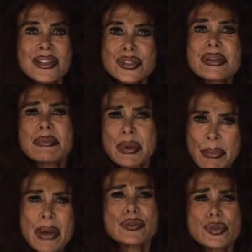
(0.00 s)
there's something
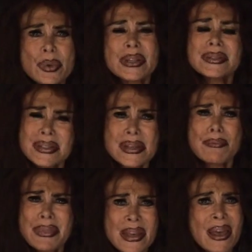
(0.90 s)
about doing
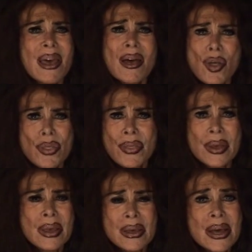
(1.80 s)
something
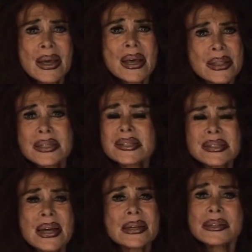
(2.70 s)
healthy that
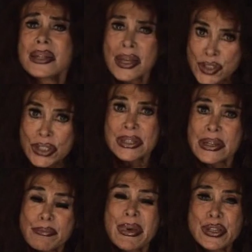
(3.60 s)

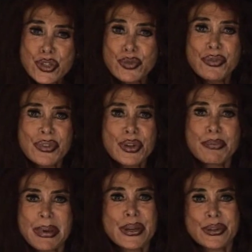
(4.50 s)
psychologically makes you feel
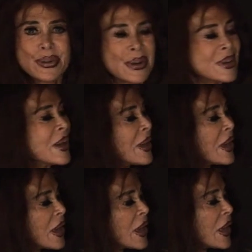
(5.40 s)
better.
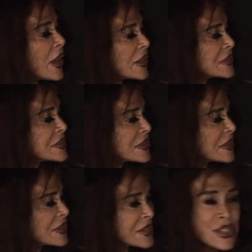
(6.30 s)
And
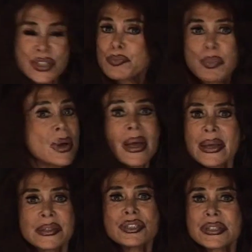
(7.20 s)
the
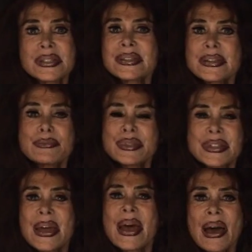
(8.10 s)
spray just
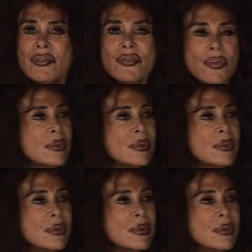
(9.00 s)
seems to have